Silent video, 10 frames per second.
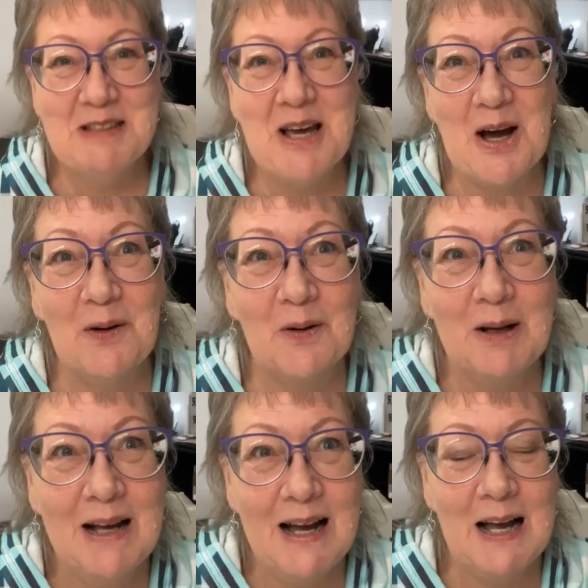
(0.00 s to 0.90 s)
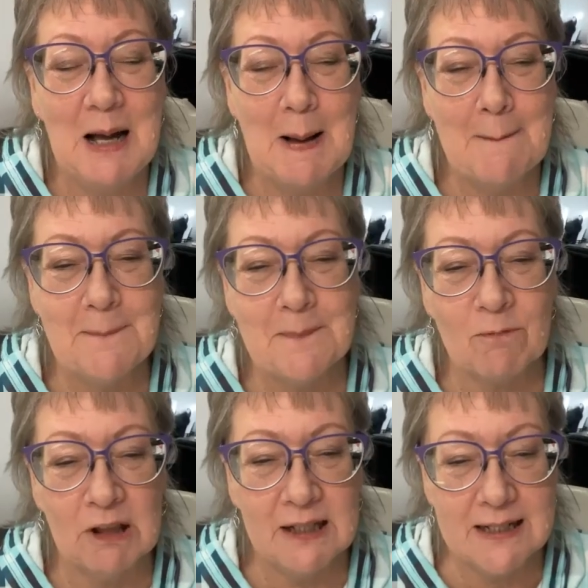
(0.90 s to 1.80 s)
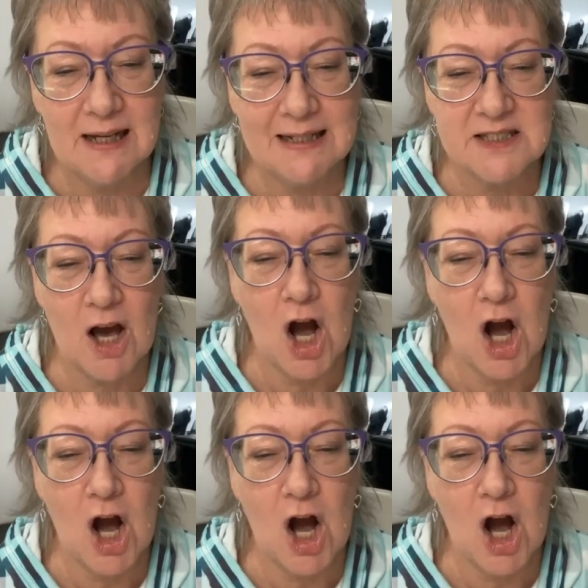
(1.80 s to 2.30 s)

So it's